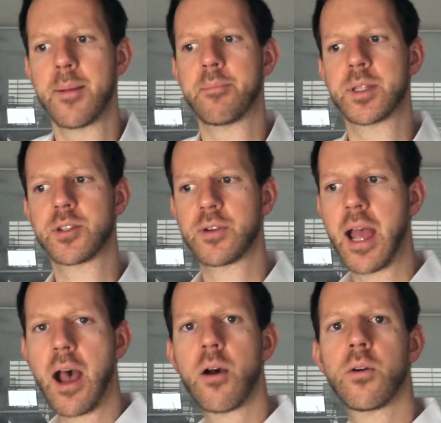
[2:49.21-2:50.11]
But so
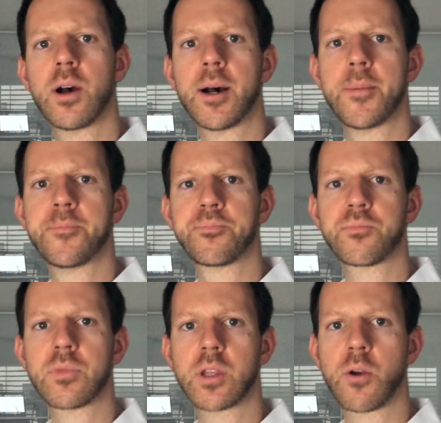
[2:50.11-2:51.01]
now
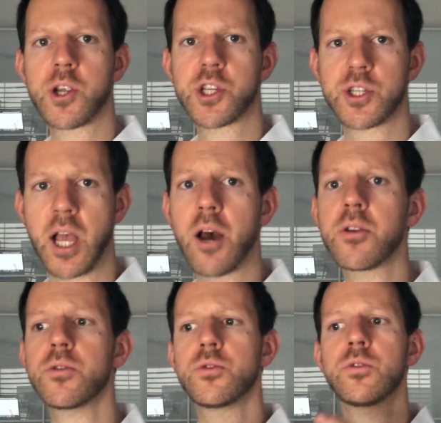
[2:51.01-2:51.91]
the question is, how do
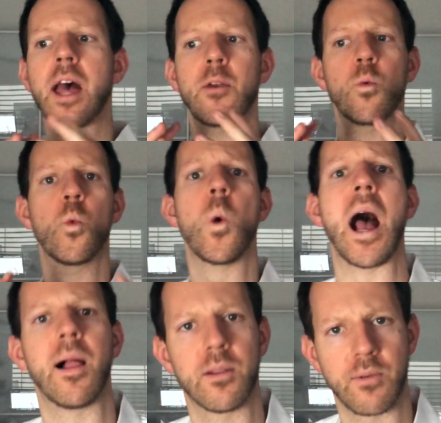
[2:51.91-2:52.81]
you do that
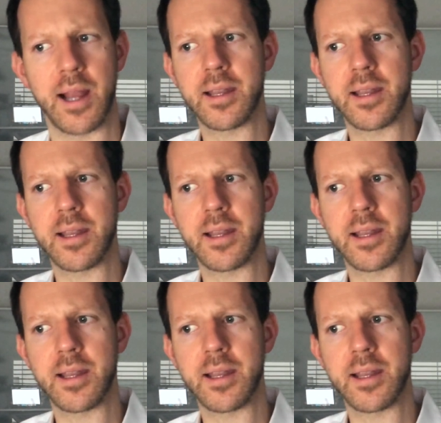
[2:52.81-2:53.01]
well, right?